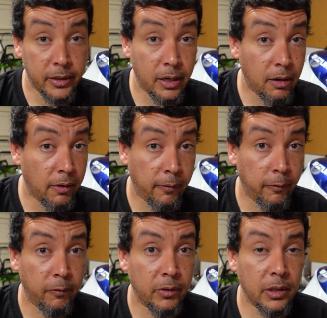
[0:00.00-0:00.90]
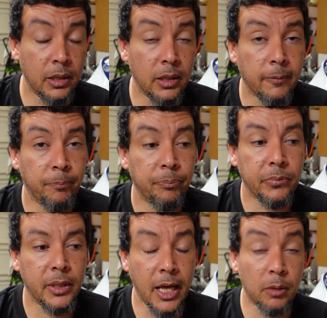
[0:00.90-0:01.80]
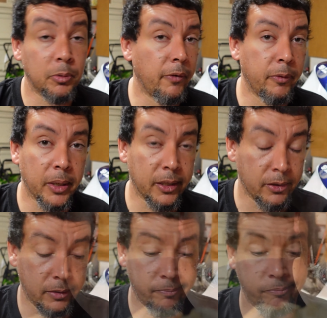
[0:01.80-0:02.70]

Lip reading: to take off the caliper off the bike. So